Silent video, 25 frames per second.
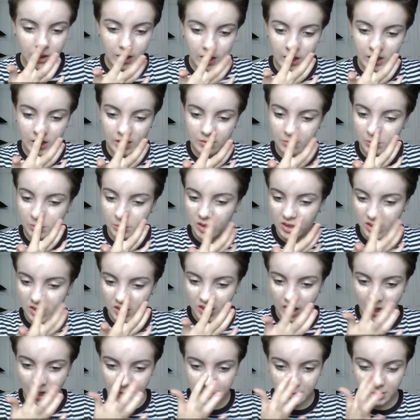And
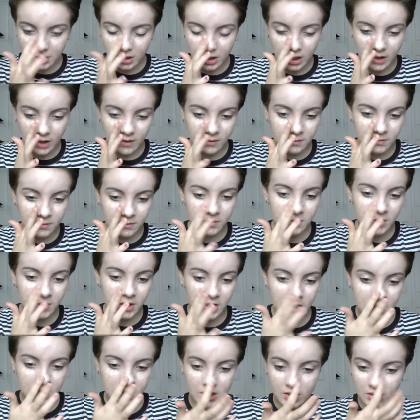personally, I put a lot of
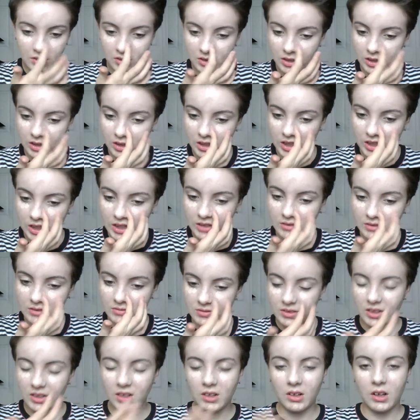concealer, not
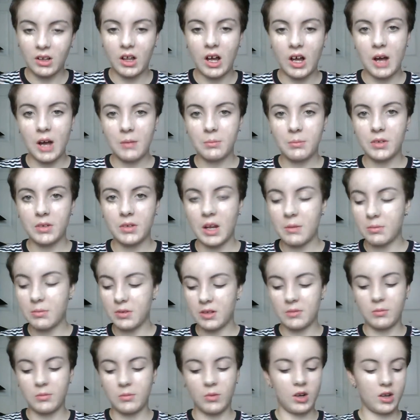a lot, but I
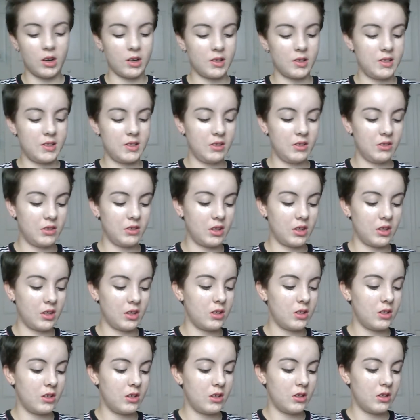put more
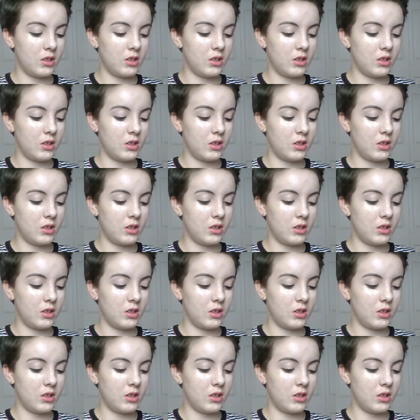concealer